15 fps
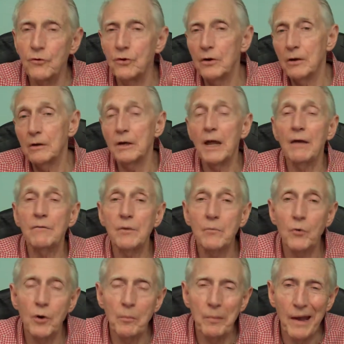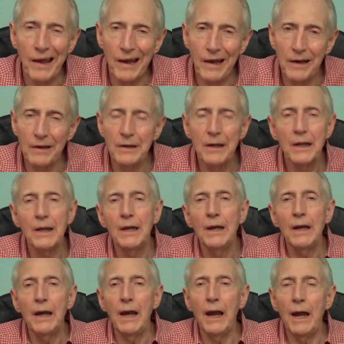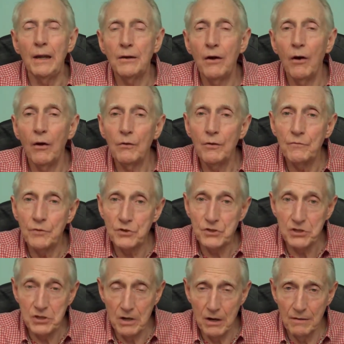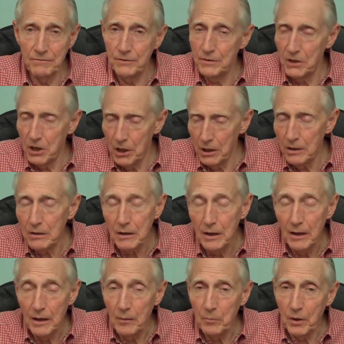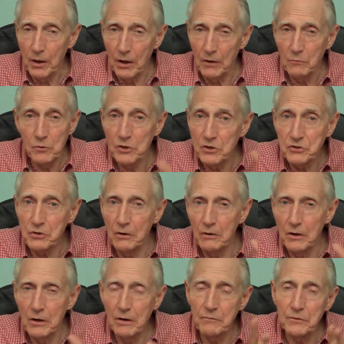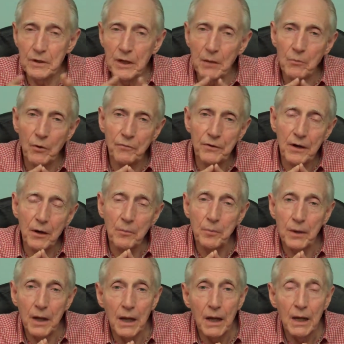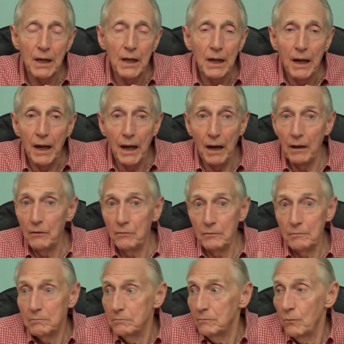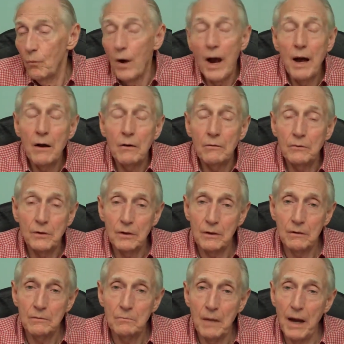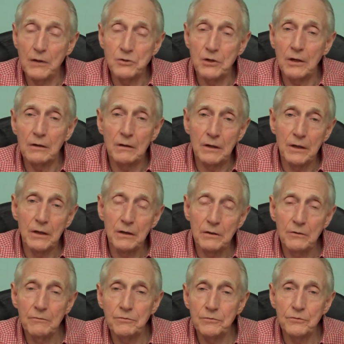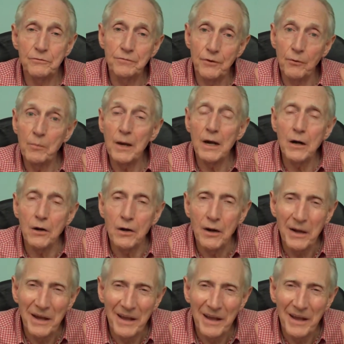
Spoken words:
and you're not going to have any more pain and all of this stuff and heat, because we'll just turn it off with chemotherapy. And wow, magically you feel better.